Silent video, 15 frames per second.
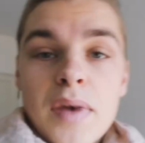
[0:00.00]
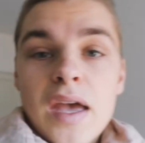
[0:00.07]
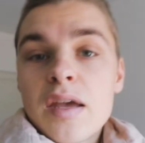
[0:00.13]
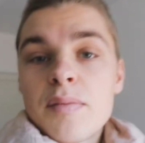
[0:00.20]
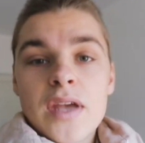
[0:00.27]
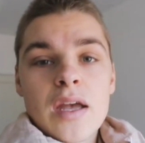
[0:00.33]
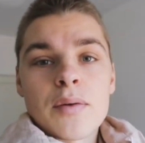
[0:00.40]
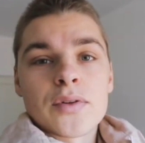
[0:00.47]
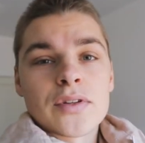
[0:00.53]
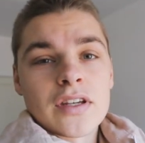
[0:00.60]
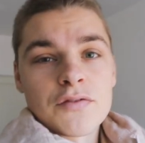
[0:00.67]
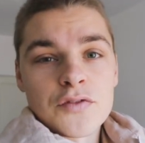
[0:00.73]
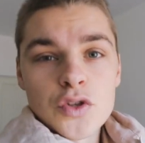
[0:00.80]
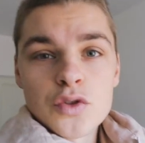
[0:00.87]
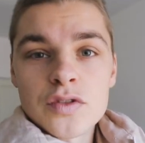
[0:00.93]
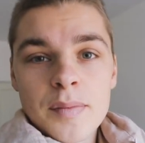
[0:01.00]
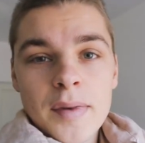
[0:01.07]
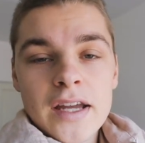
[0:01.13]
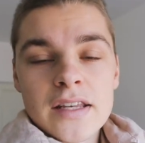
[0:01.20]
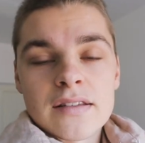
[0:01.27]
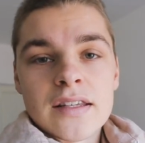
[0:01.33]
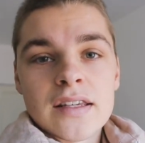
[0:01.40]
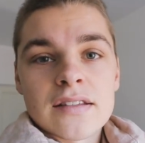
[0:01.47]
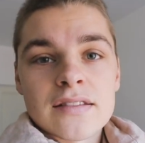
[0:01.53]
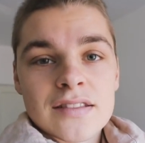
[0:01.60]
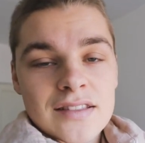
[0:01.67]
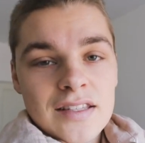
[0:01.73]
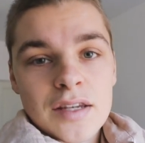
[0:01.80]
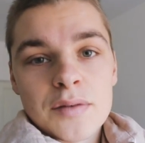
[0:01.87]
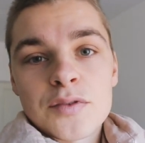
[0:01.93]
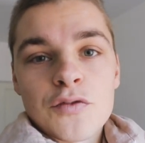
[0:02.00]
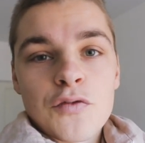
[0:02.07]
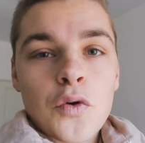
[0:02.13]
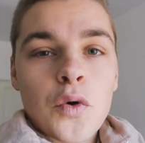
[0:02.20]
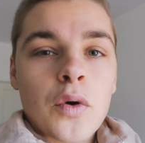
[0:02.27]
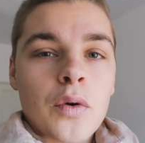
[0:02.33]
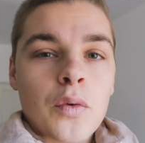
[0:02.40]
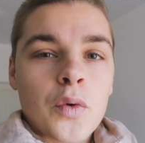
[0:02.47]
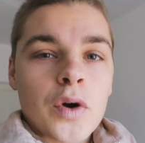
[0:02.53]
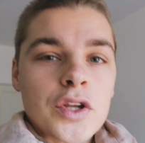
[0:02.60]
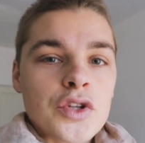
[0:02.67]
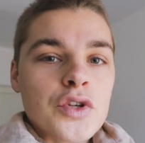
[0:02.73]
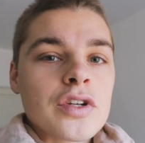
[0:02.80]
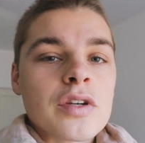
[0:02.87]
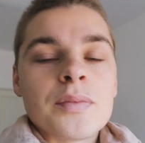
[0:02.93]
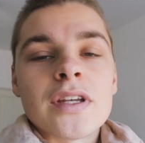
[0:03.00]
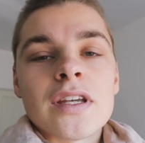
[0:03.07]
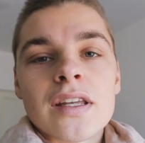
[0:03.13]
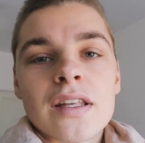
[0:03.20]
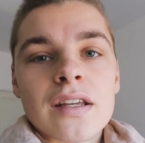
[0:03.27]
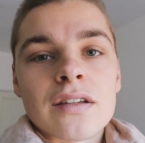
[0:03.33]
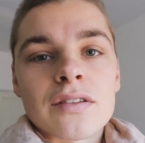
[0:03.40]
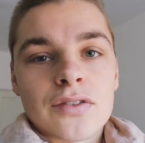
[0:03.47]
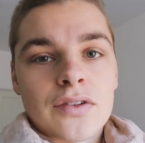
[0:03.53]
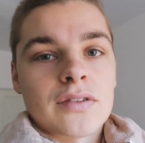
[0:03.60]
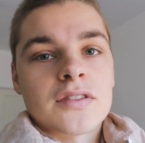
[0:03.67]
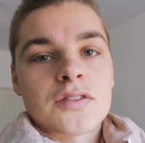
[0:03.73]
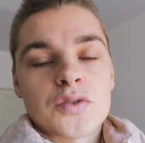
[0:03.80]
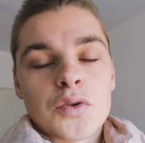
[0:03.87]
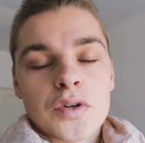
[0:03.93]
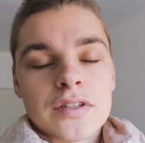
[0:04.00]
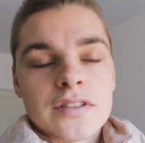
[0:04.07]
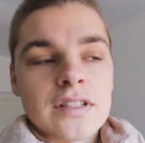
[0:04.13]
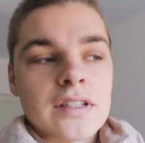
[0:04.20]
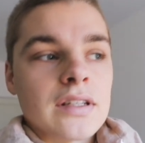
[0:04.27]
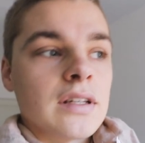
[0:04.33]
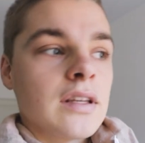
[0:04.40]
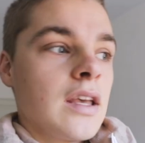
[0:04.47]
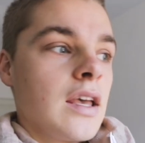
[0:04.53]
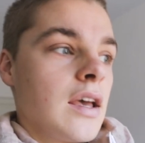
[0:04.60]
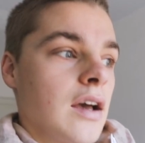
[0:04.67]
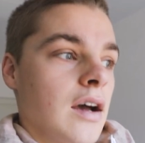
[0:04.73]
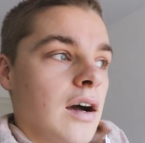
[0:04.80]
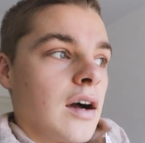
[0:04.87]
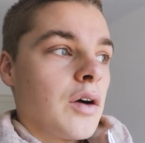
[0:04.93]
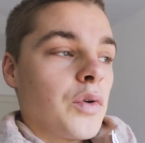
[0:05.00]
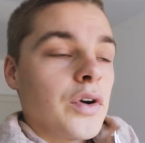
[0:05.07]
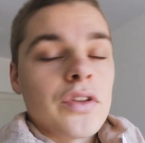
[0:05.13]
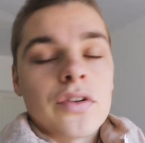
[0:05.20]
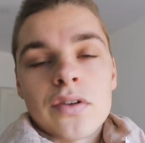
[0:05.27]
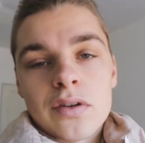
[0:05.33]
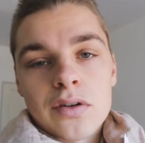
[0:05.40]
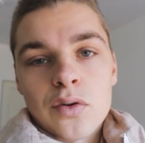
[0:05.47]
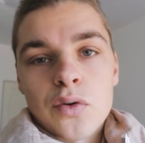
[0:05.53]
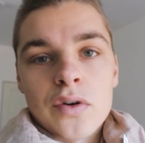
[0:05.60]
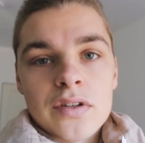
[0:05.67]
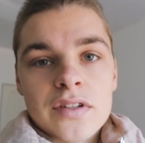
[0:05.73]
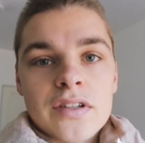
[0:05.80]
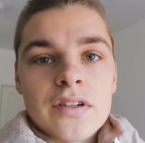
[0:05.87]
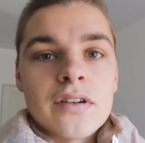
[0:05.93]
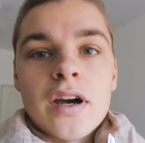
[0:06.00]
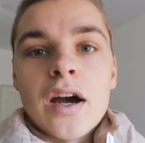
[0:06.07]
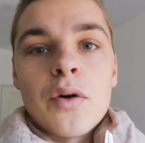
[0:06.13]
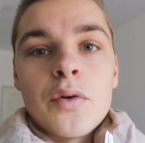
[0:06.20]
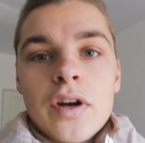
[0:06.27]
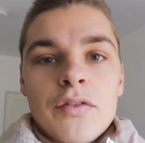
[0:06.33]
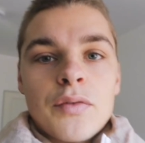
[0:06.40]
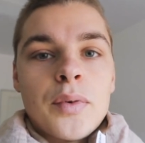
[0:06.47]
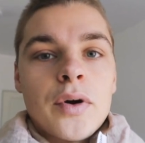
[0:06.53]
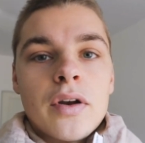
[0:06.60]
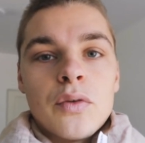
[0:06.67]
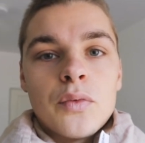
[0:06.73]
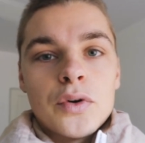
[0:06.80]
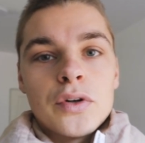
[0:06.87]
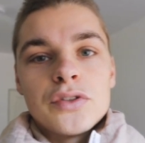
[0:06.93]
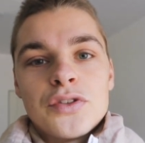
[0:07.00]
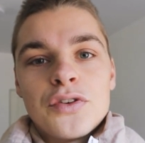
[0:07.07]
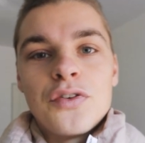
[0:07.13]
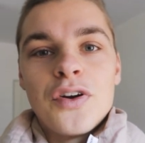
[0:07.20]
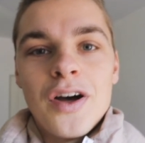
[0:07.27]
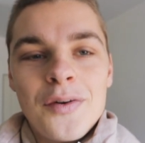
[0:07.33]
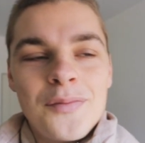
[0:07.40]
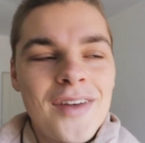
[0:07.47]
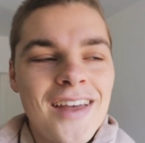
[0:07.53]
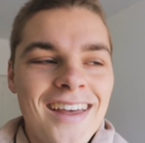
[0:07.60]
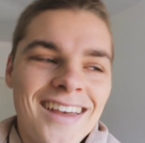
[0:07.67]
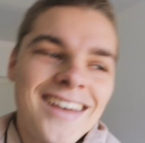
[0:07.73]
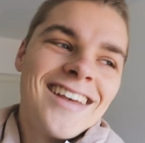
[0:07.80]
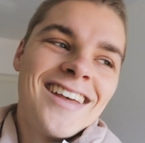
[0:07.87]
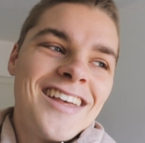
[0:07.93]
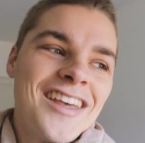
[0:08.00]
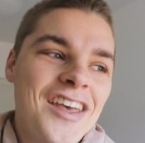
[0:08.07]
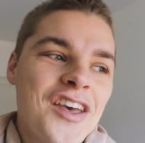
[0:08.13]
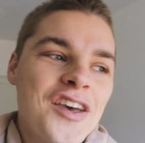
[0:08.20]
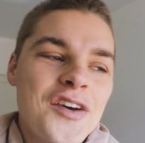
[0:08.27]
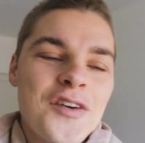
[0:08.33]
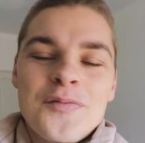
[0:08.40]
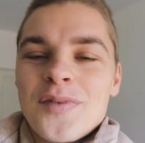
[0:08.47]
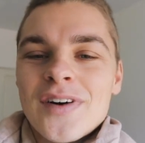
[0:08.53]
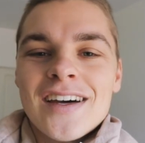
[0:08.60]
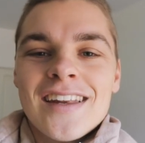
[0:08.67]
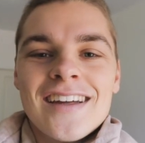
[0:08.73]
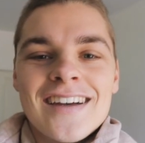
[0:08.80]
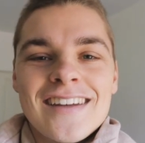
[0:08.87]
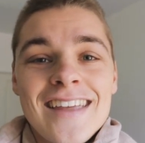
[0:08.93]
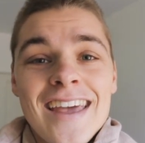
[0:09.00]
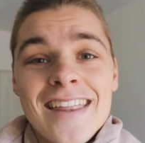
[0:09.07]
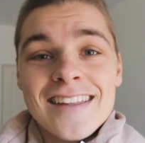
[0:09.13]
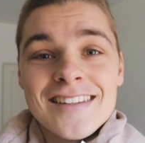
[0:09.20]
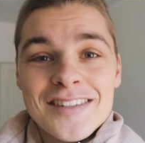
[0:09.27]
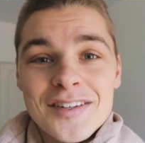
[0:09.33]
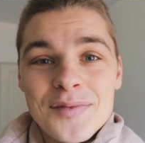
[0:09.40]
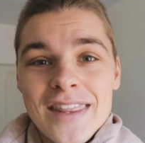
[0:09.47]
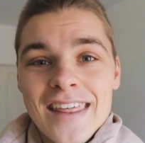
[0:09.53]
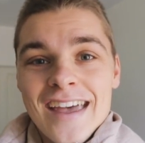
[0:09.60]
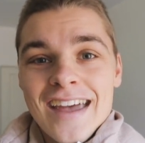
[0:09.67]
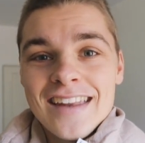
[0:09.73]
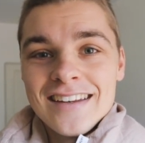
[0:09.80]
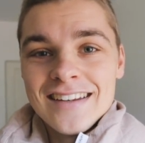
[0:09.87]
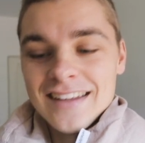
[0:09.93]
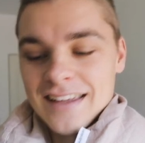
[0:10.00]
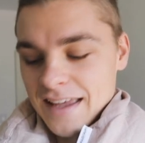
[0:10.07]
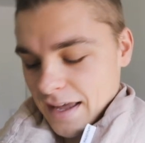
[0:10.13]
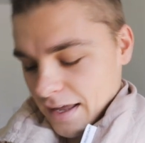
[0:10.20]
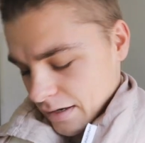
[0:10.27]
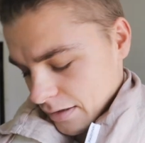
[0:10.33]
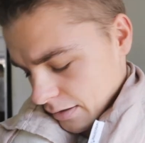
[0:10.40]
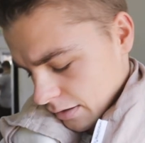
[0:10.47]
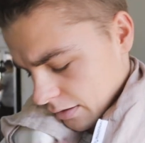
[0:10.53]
may be able to give you some ideas and tips for what you can be eating during this quarantine, uh, whether you're in quarantine or not, whatever part of the world you're from. but uh, yeah, that's gonna be that. And